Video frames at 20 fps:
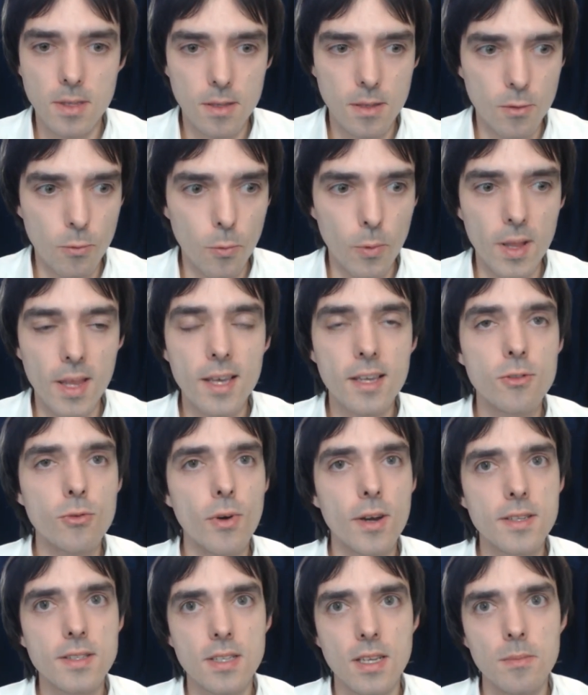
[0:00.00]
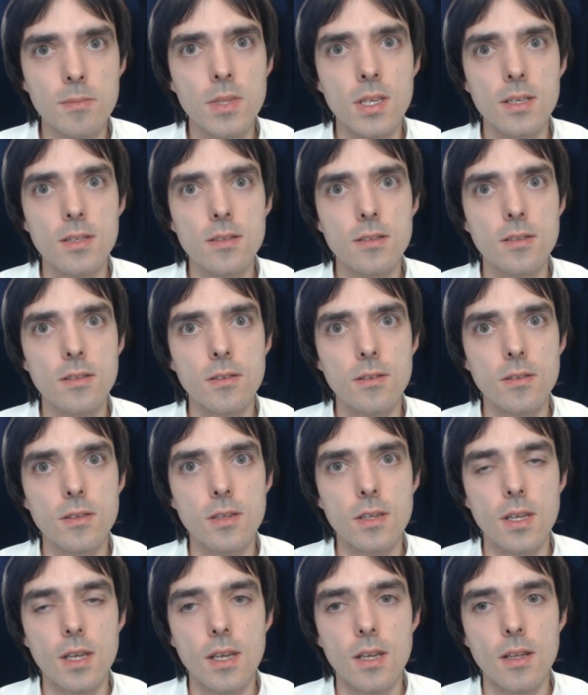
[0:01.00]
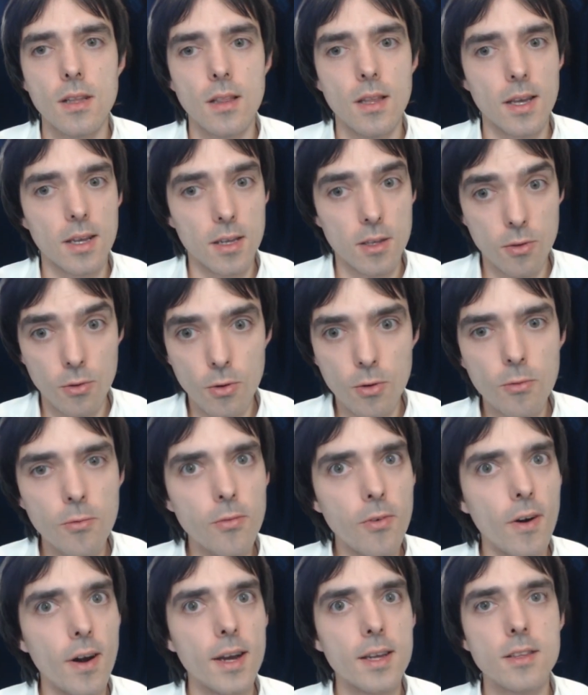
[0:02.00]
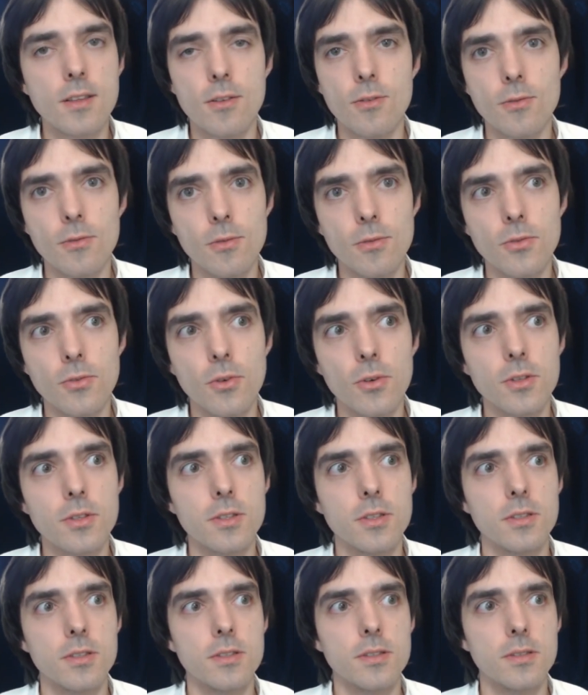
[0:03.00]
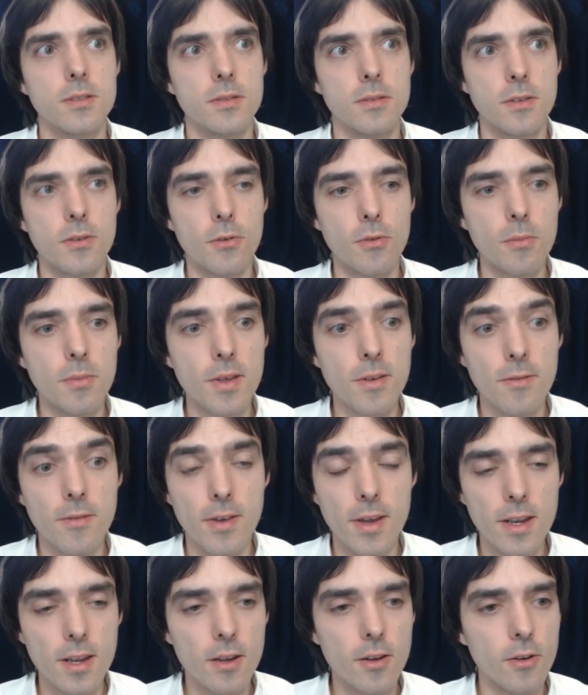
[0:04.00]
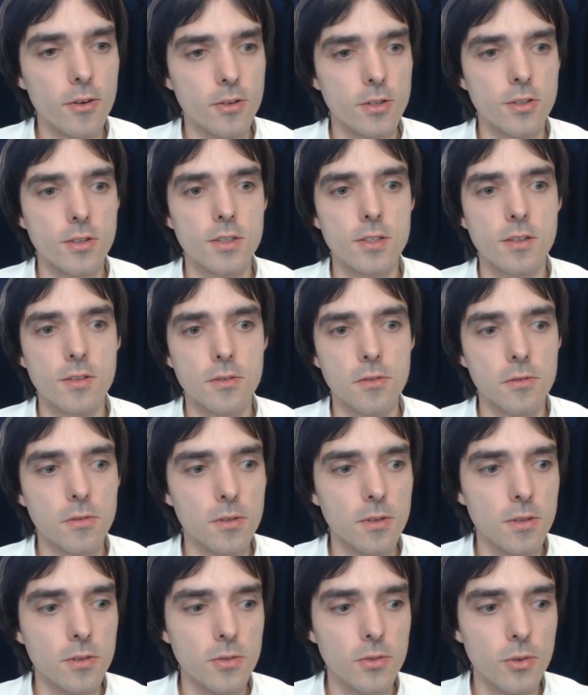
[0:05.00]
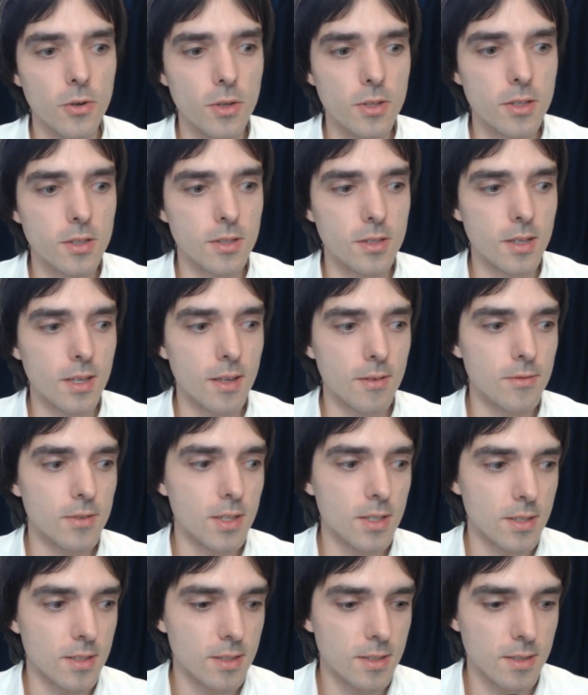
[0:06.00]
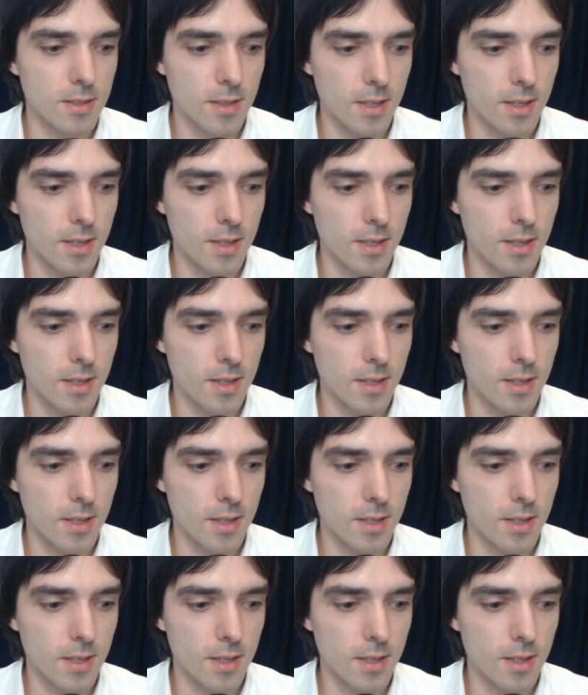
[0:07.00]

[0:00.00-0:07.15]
willing to accept this? Like, your fight, you will not, you will be very cautious. You will not give this